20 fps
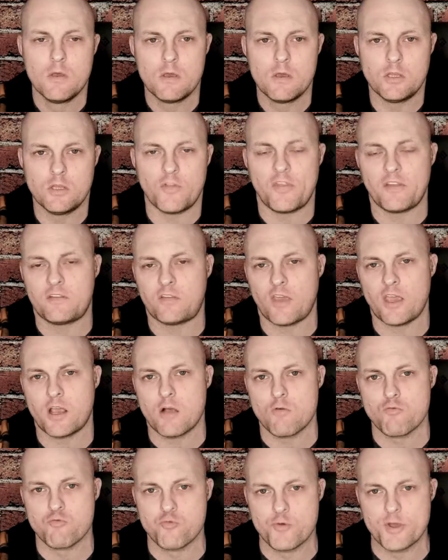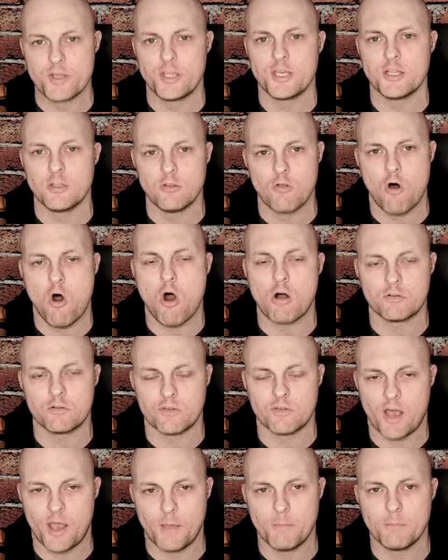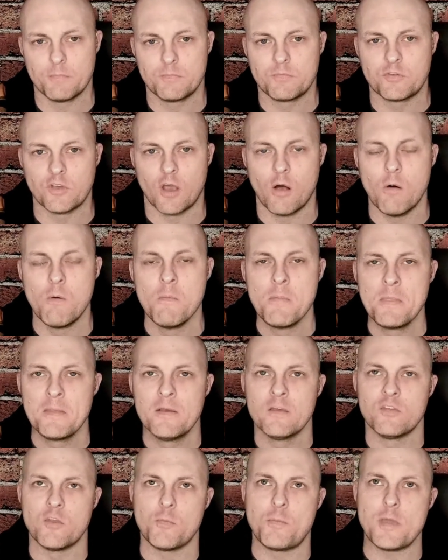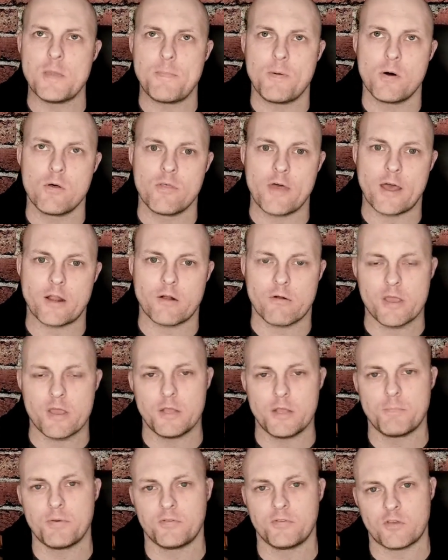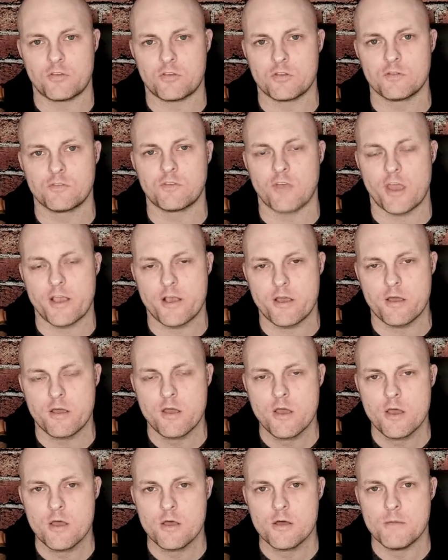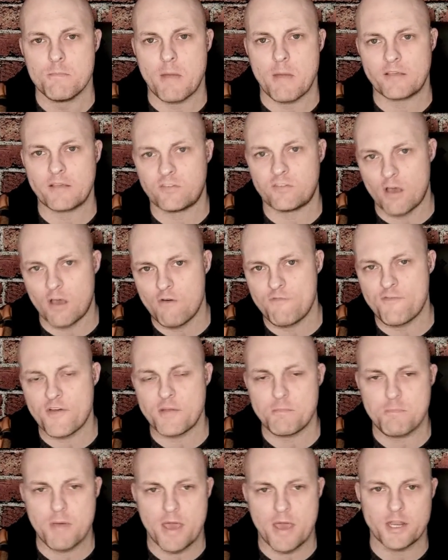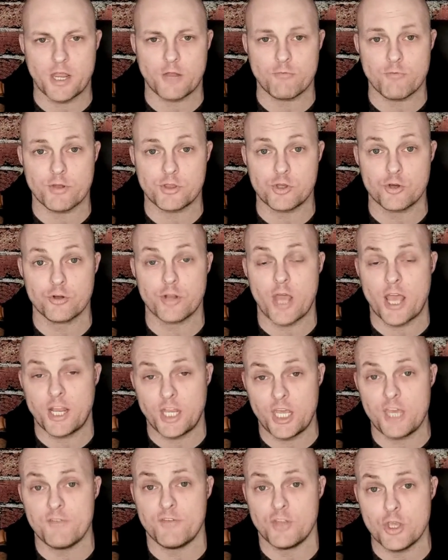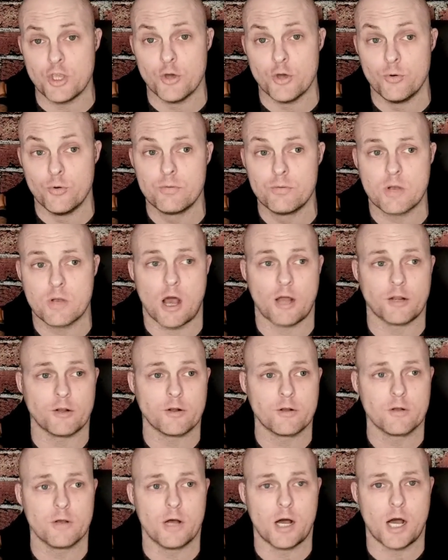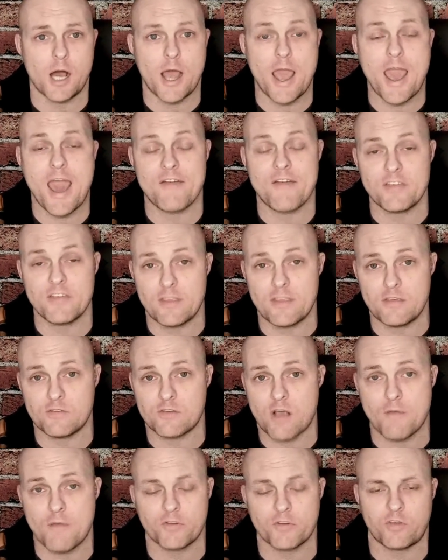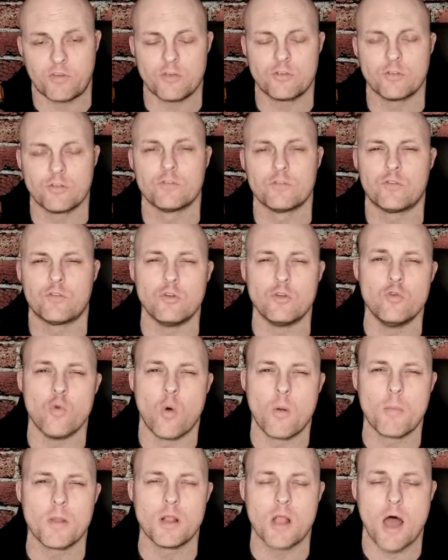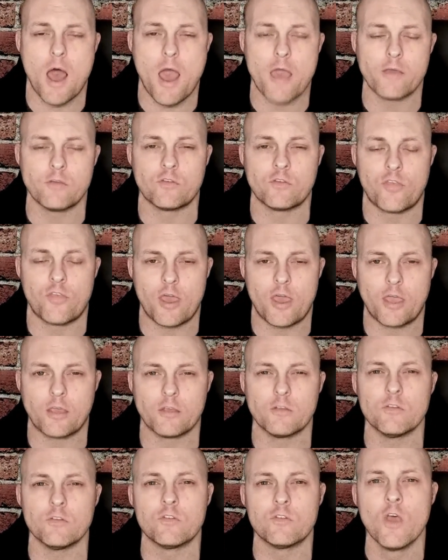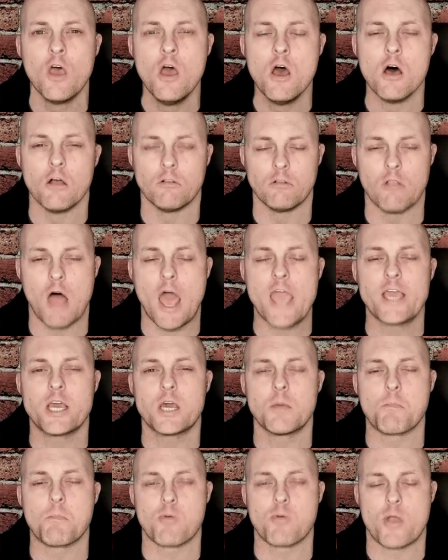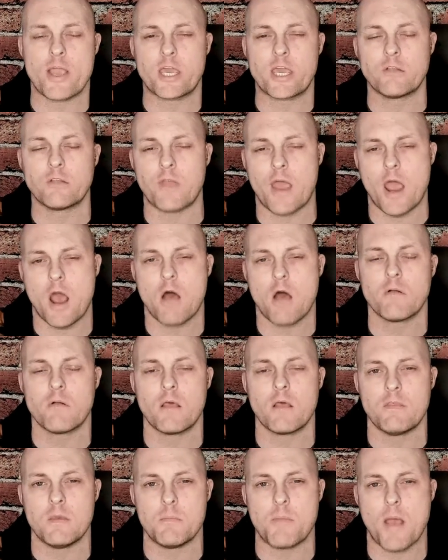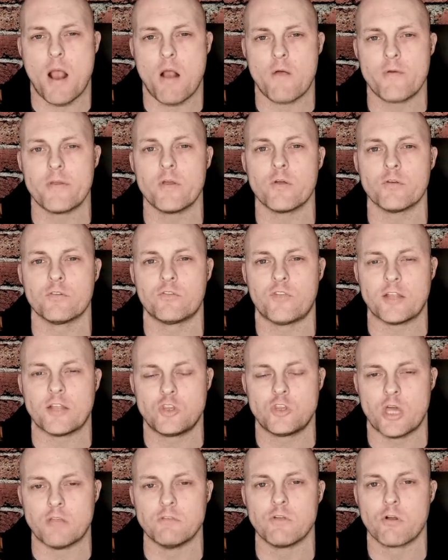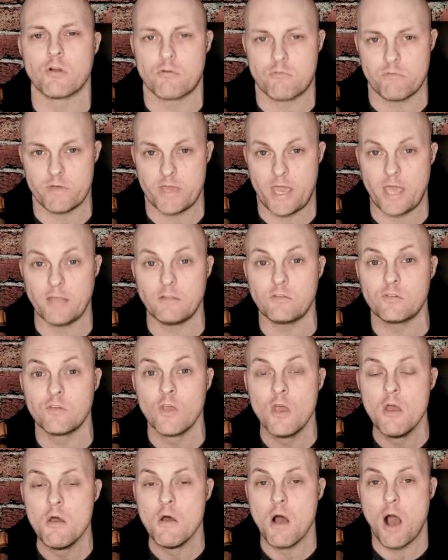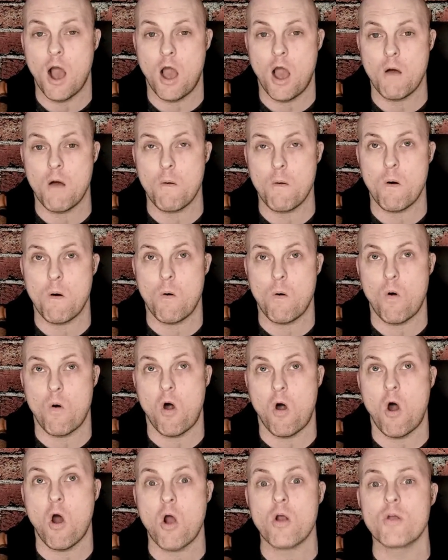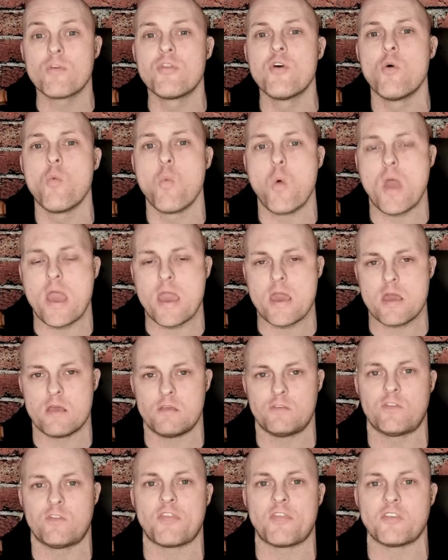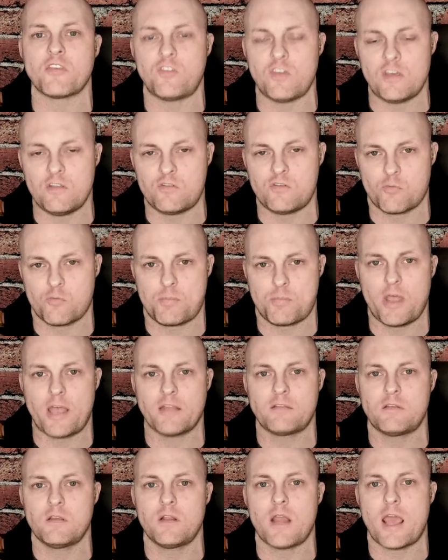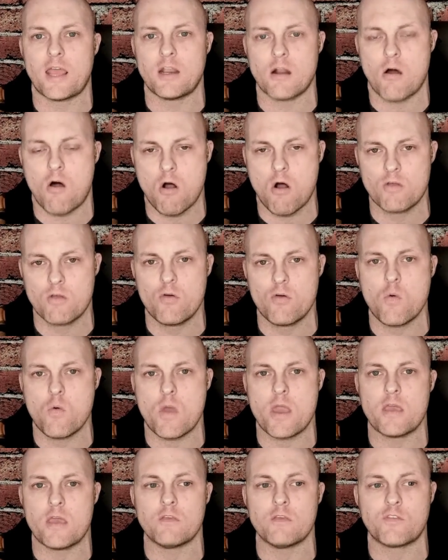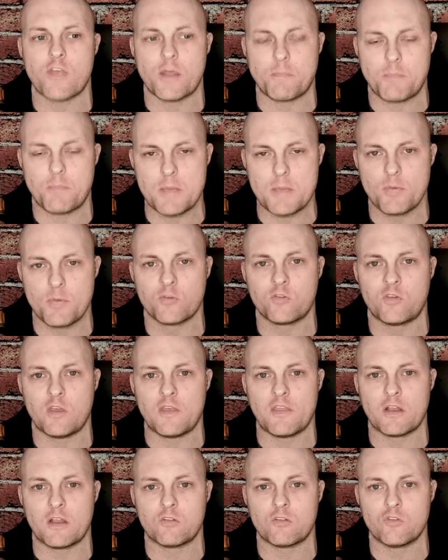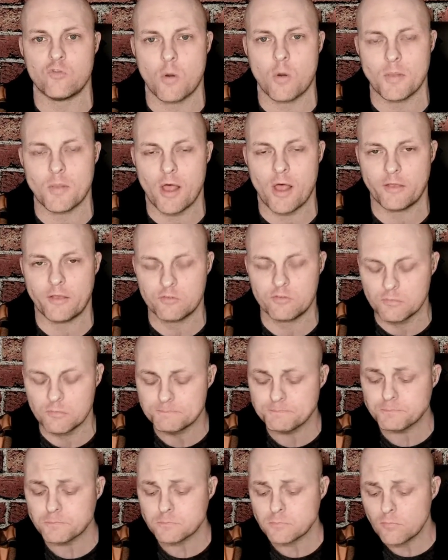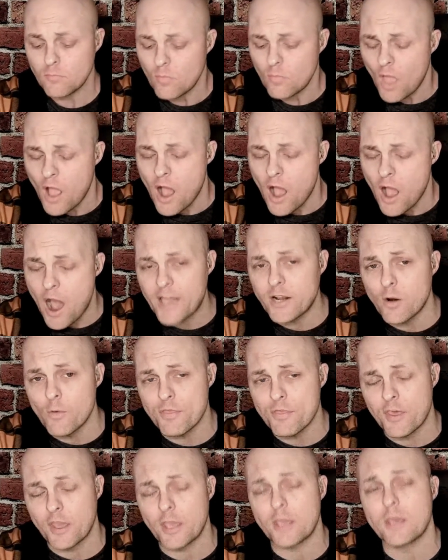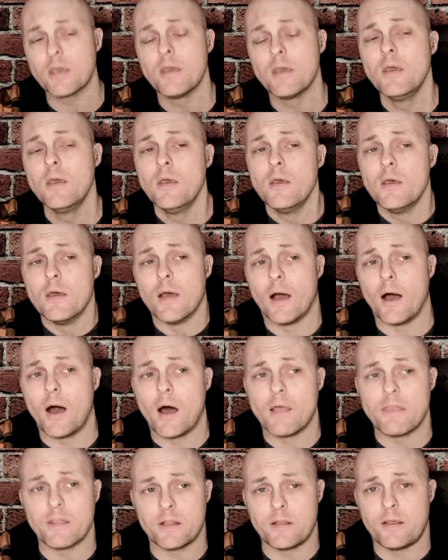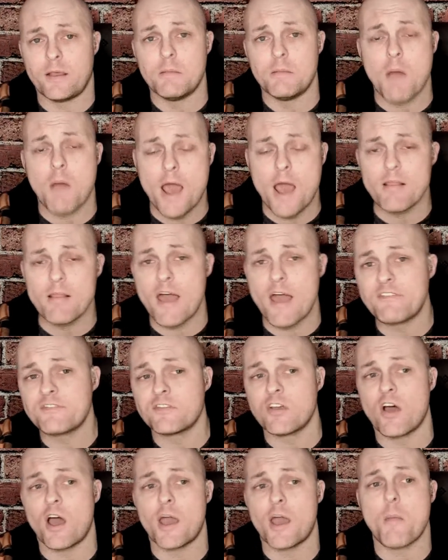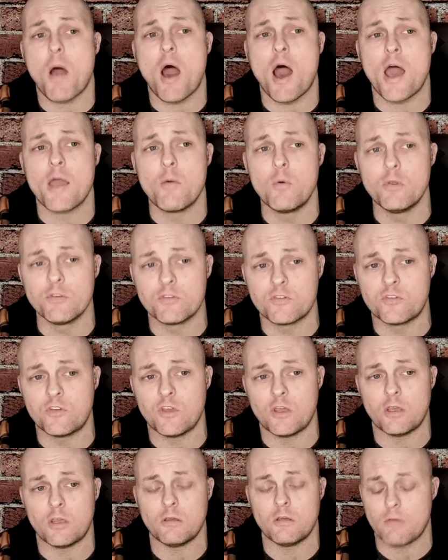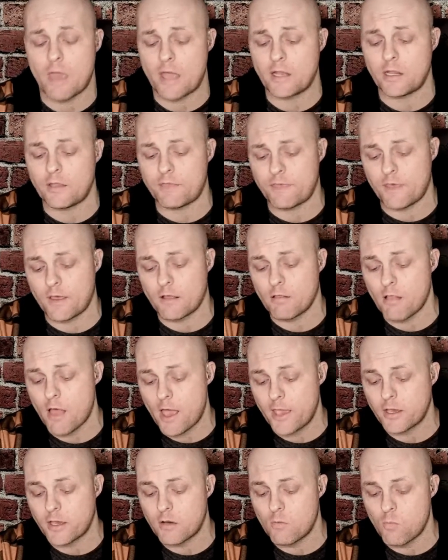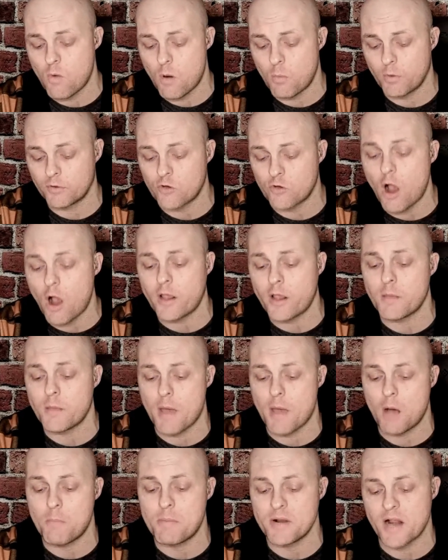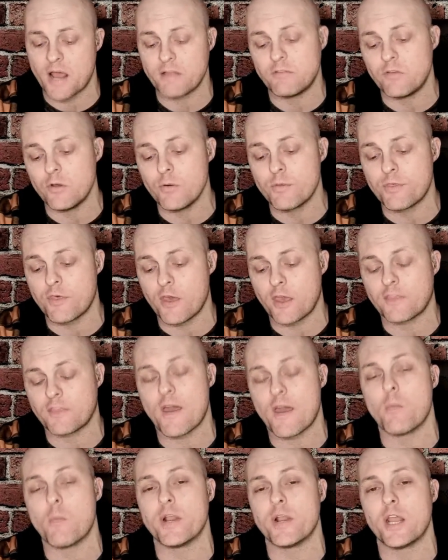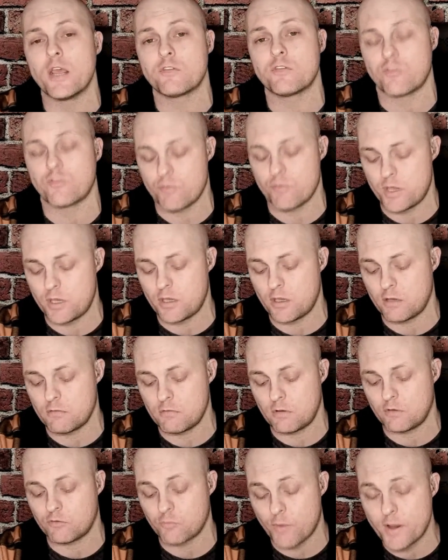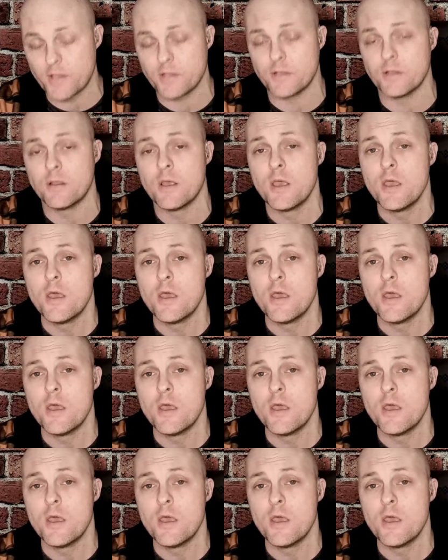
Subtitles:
they take a really long time. So the people that are in positions like myself and Ben and Richard, and even you, Connor, having these conversations to normalize things like breaking down the barriers that gender creates, are the ways that the seeds are planted and are the ways that people see that it's normalized. I don't think that in my lifetime I will see anything like what we're talking about, but I do think that when history is written,